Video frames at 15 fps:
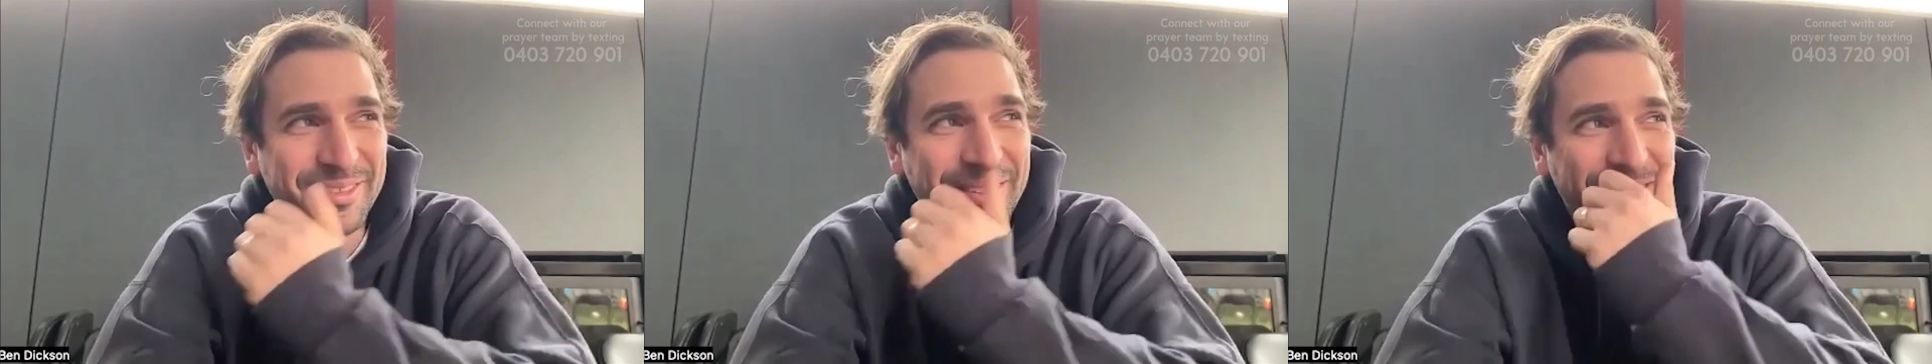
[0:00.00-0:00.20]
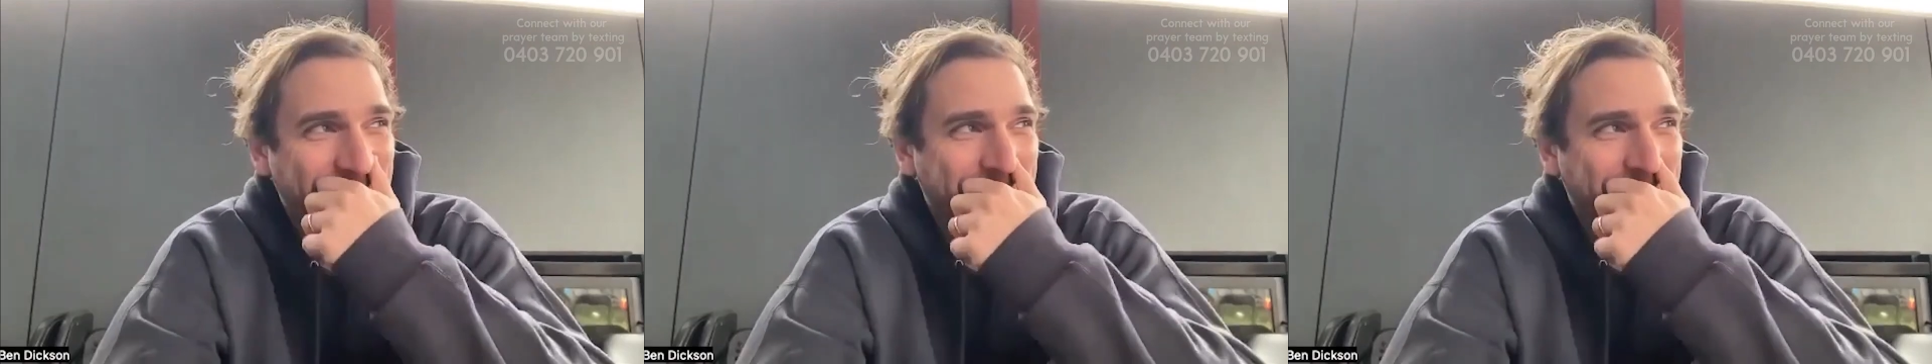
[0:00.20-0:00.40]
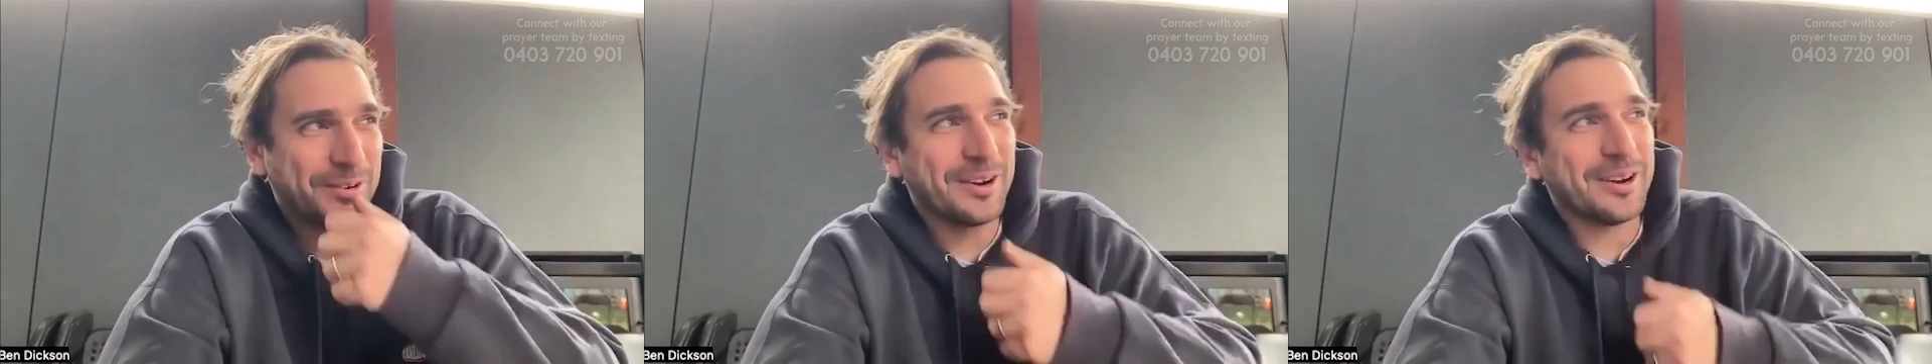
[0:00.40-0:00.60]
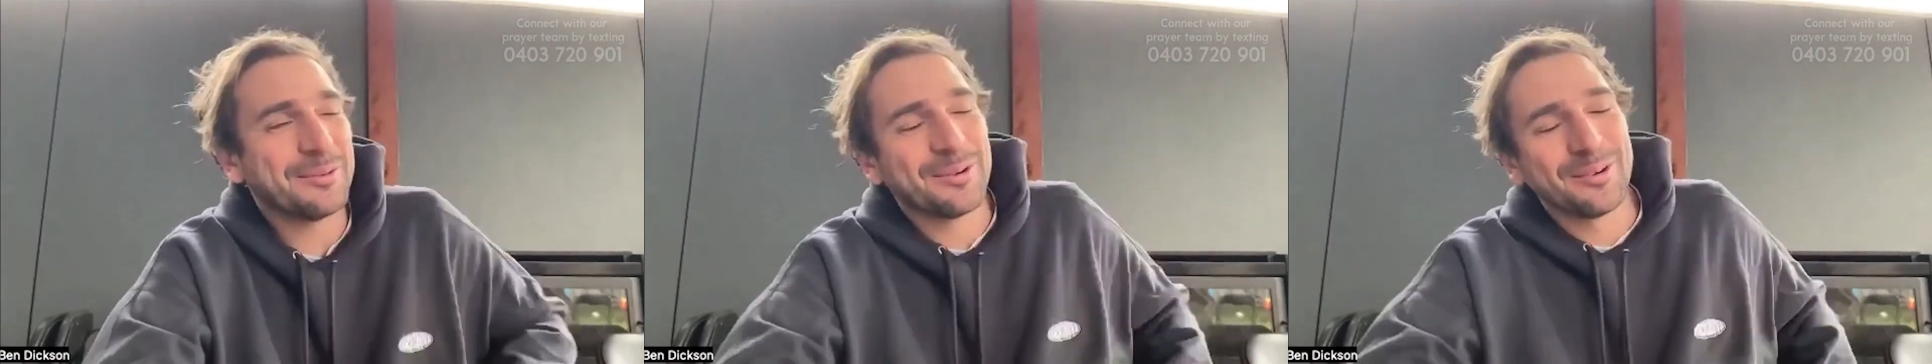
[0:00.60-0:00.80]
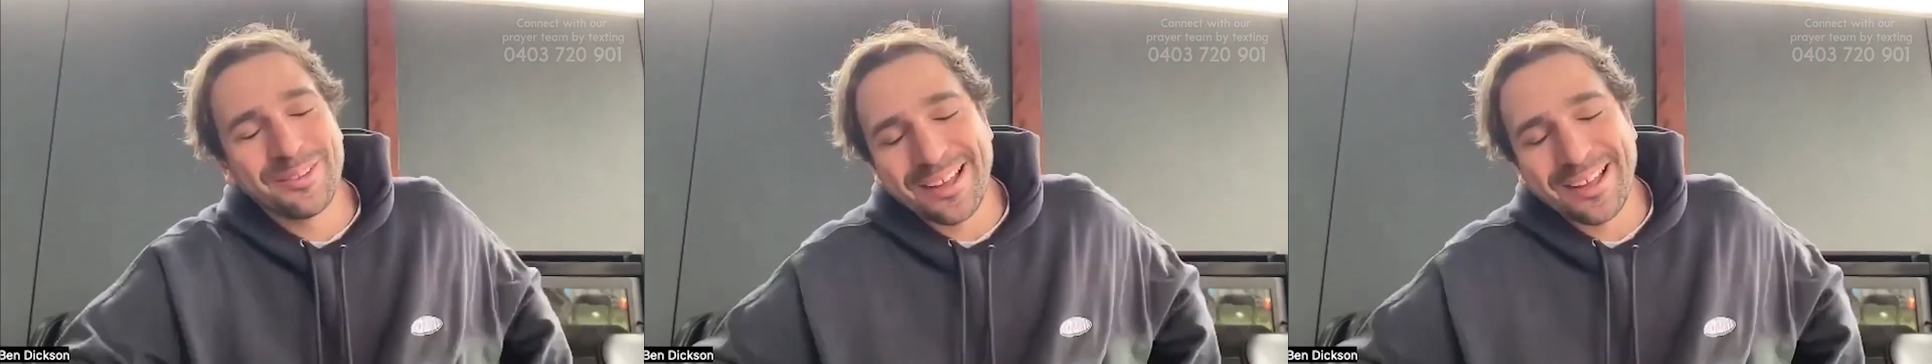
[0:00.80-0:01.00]
That's
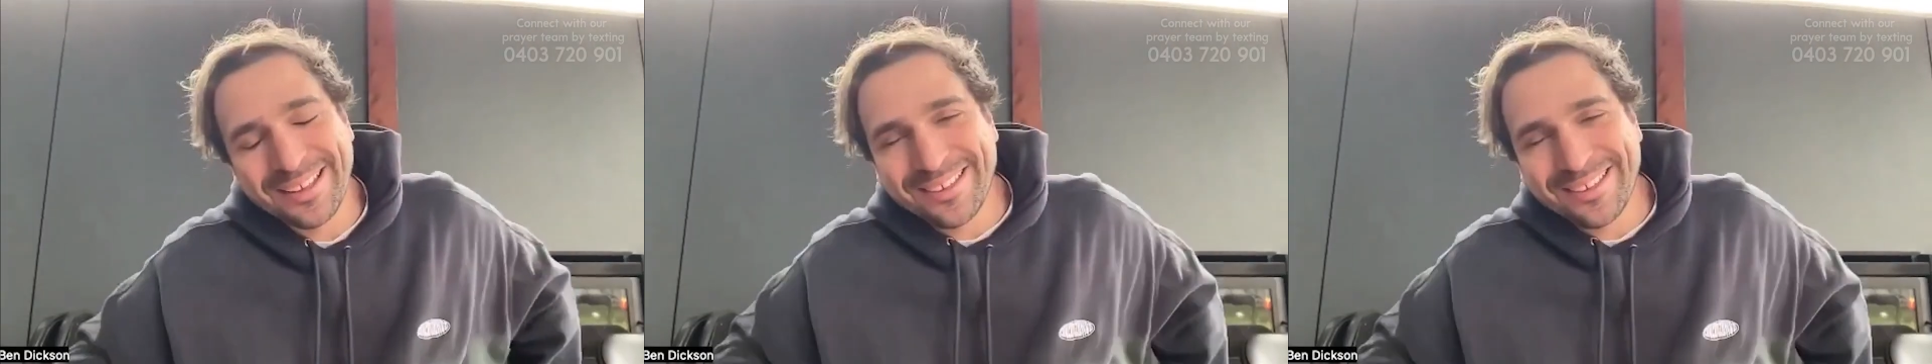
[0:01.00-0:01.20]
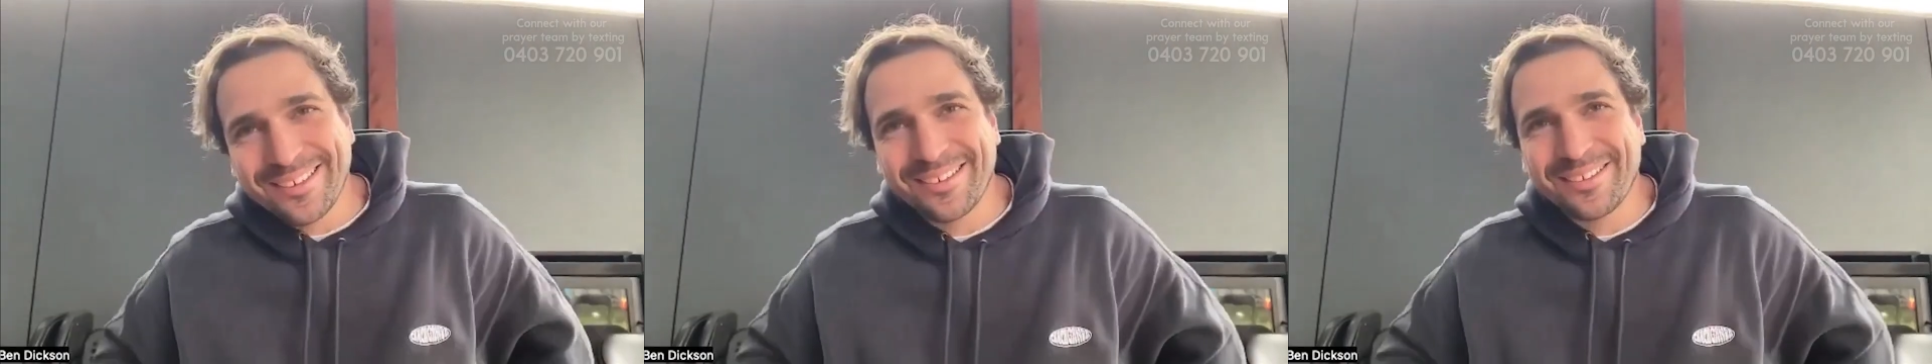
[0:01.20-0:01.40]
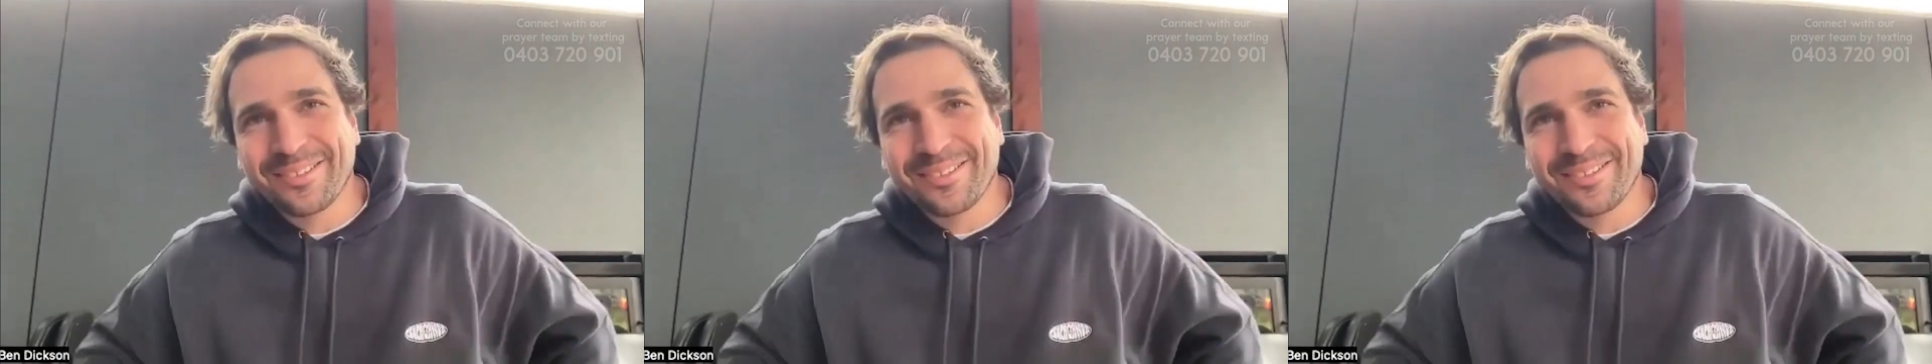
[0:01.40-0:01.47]
incredible. Like,